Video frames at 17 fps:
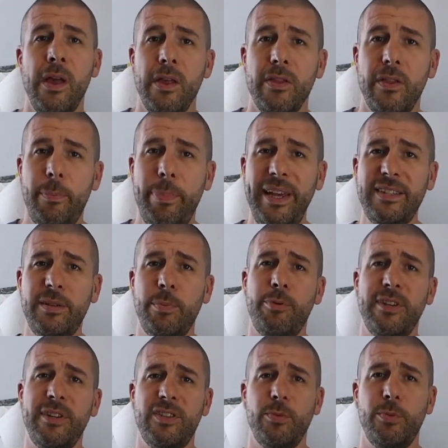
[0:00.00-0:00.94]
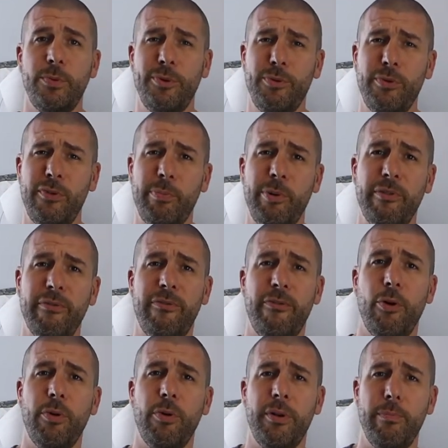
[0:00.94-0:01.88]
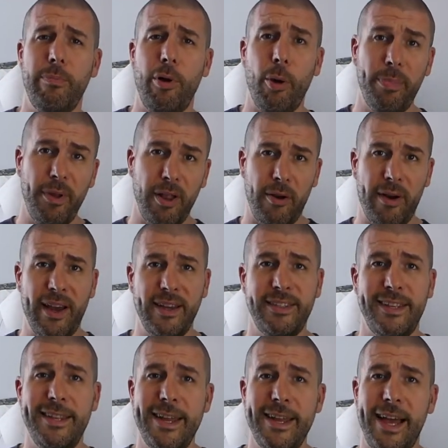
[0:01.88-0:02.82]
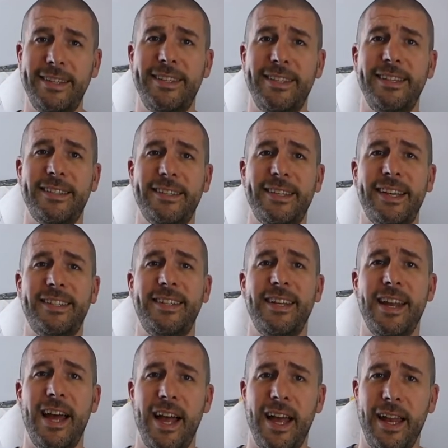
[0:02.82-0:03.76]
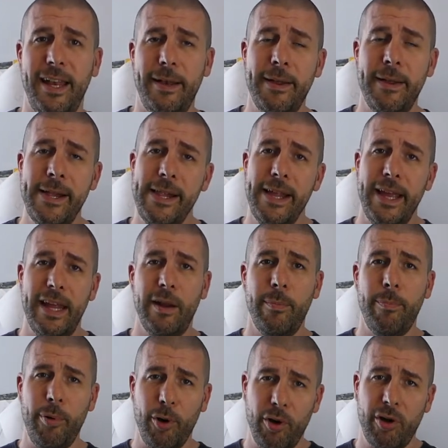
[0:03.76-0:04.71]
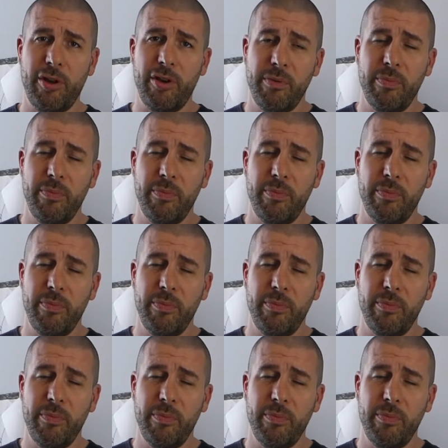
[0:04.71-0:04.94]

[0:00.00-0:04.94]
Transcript: The Peter Principle was put forward and popularised in 1969 in a book